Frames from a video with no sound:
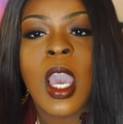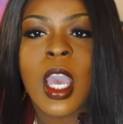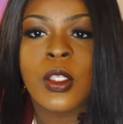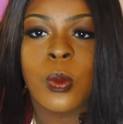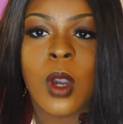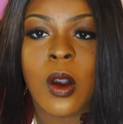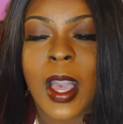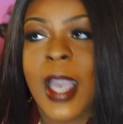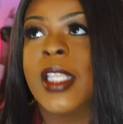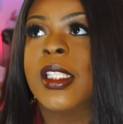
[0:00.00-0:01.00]
as well
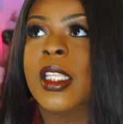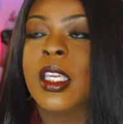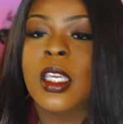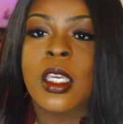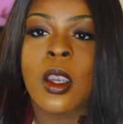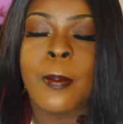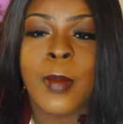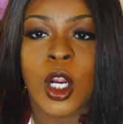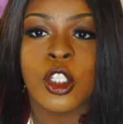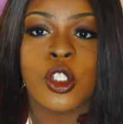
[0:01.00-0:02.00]
as the
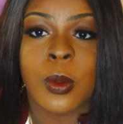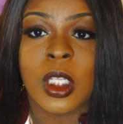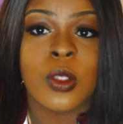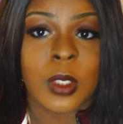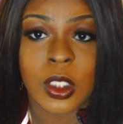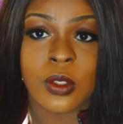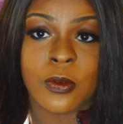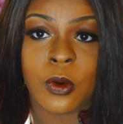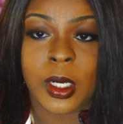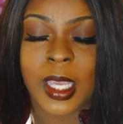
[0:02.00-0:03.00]
march 2022
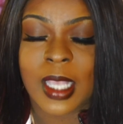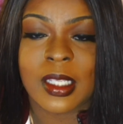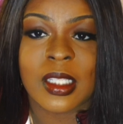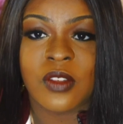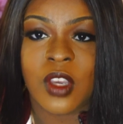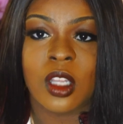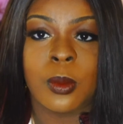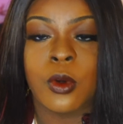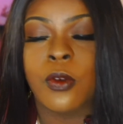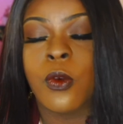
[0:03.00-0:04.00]
forecast that's
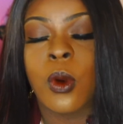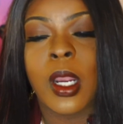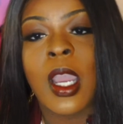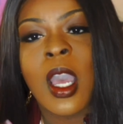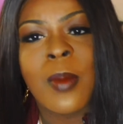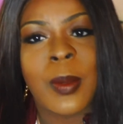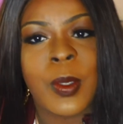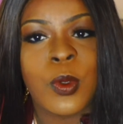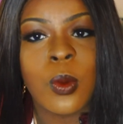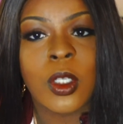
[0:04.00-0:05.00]
available for my
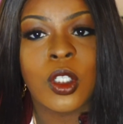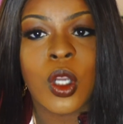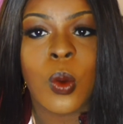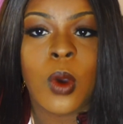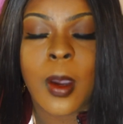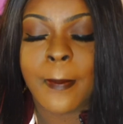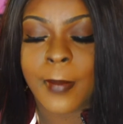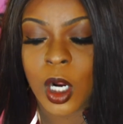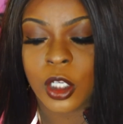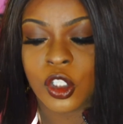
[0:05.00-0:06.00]
people who want to know what
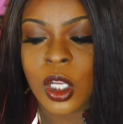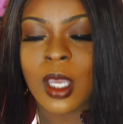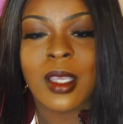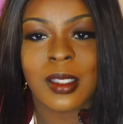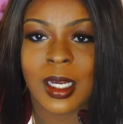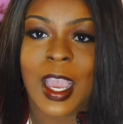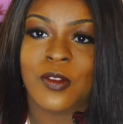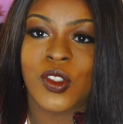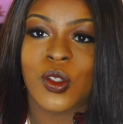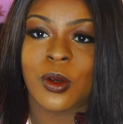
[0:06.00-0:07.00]
march is going to have
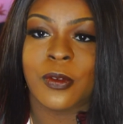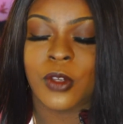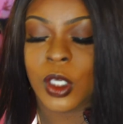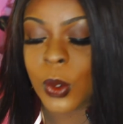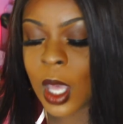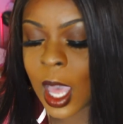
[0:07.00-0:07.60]
in store for you